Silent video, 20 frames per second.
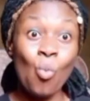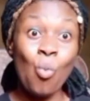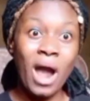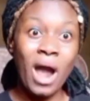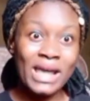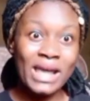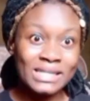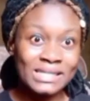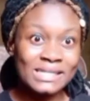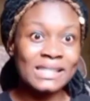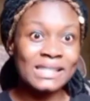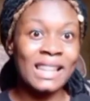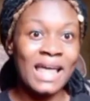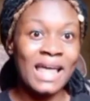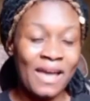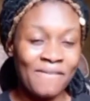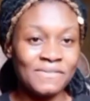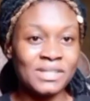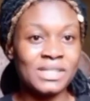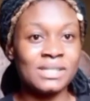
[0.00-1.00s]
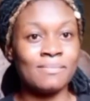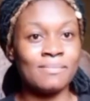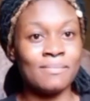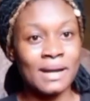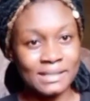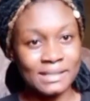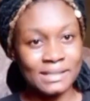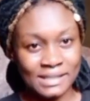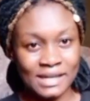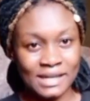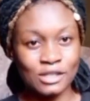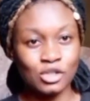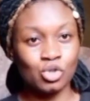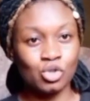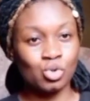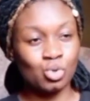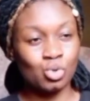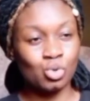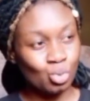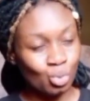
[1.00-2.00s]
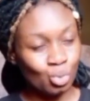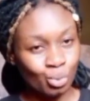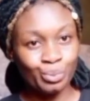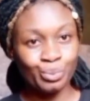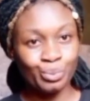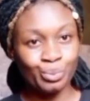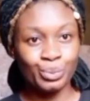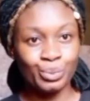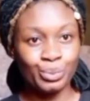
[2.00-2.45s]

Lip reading: White lives matters too.